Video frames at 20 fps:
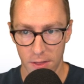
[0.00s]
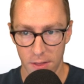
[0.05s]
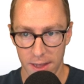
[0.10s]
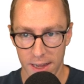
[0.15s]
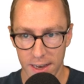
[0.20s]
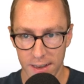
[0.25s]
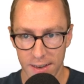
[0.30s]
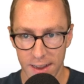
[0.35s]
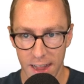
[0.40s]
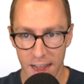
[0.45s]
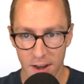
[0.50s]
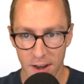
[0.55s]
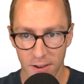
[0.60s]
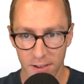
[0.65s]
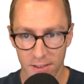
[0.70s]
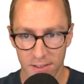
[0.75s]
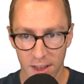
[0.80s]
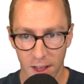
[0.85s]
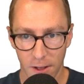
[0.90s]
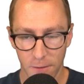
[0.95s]
container
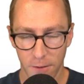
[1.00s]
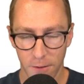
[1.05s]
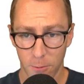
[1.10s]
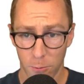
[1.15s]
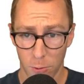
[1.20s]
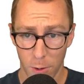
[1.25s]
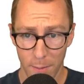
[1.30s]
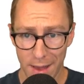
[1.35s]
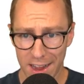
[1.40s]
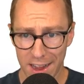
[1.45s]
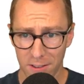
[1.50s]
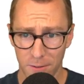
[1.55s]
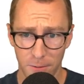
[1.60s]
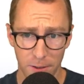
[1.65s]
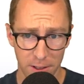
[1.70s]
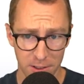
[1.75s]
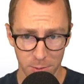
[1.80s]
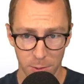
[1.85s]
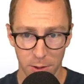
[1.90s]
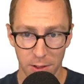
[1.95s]
itself remains
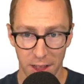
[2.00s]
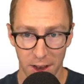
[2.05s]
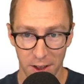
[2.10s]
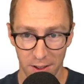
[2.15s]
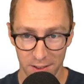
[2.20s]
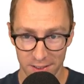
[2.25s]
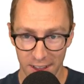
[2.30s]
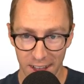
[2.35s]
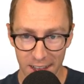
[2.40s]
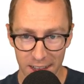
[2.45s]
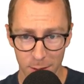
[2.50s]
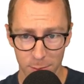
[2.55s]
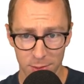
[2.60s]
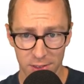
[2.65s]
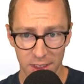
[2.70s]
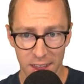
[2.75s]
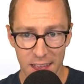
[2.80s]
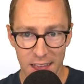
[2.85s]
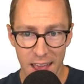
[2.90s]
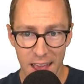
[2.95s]
visible at all times
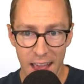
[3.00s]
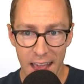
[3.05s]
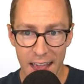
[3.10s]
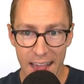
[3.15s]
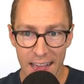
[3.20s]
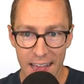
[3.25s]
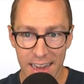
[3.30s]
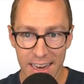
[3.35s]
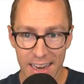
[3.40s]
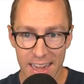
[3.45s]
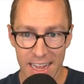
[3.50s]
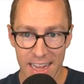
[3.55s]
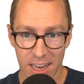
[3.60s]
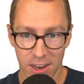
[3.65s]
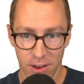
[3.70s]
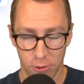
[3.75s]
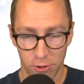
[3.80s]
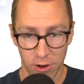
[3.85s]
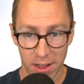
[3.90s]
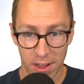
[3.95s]
and it
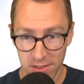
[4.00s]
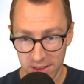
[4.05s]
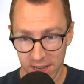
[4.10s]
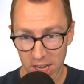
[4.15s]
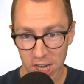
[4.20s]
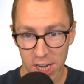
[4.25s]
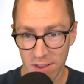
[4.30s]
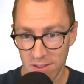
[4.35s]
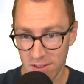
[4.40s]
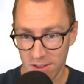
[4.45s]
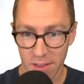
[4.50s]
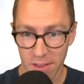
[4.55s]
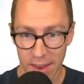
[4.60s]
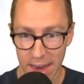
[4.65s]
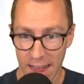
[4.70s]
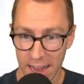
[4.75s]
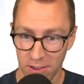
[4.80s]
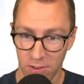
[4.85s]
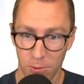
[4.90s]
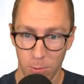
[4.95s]
transitions to the
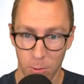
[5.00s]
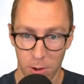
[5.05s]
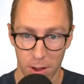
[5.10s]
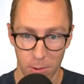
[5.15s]
next one